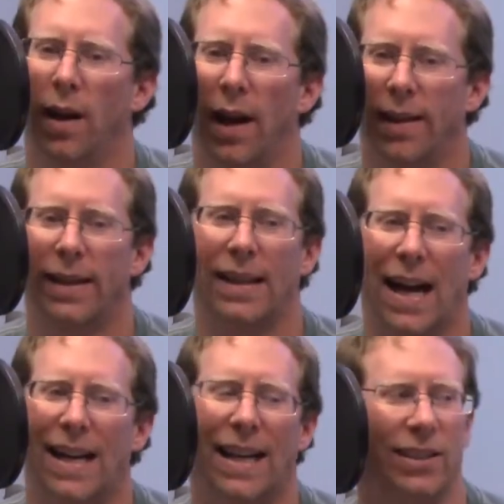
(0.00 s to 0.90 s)
that I think
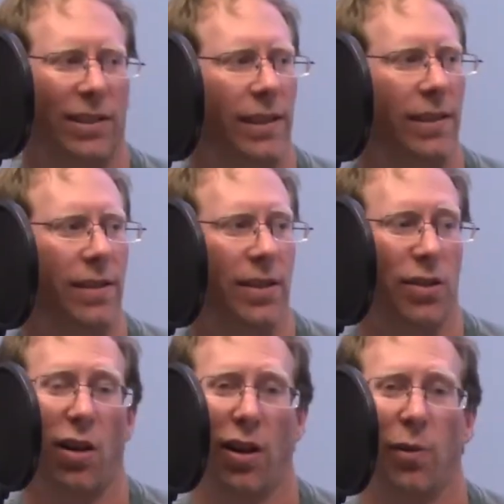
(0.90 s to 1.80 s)
I actually
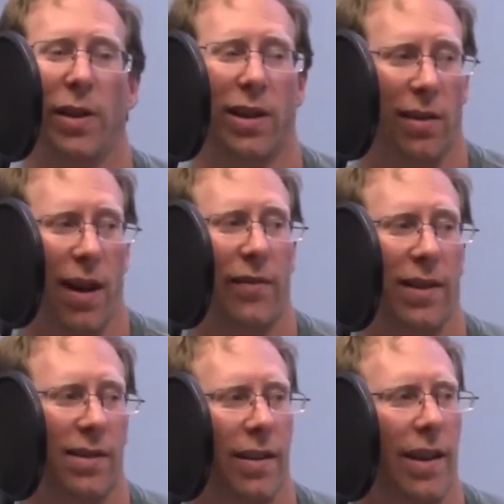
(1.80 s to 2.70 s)
started with the
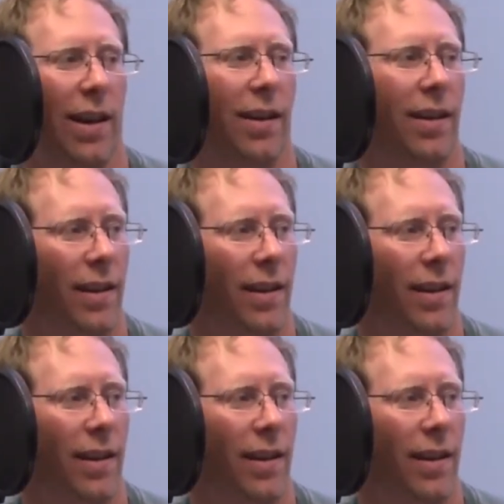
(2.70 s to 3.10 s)
graphics on that.